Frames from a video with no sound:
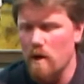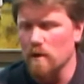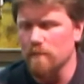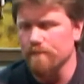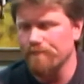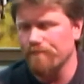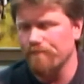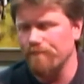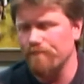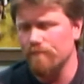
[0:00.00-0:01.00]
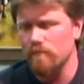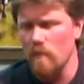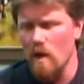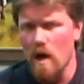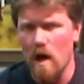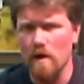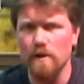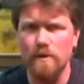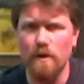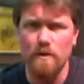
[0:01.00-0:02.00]
color. I'm going
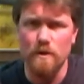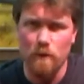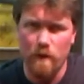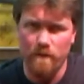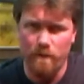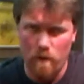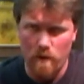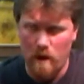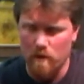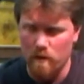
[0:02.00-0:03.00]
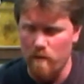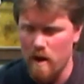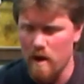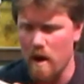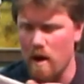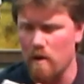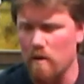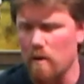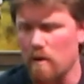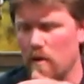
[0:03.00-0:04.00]
to show you the 24 color right now.
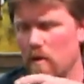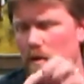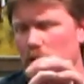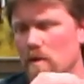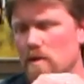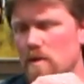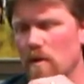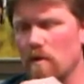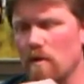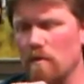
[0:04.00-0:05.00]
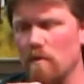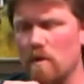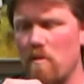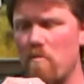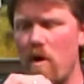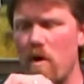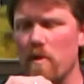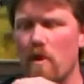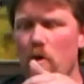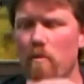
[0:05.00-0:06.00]
So the little
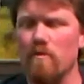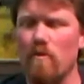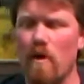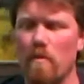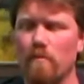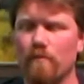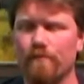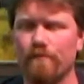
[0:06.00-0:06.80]
compartment opens up.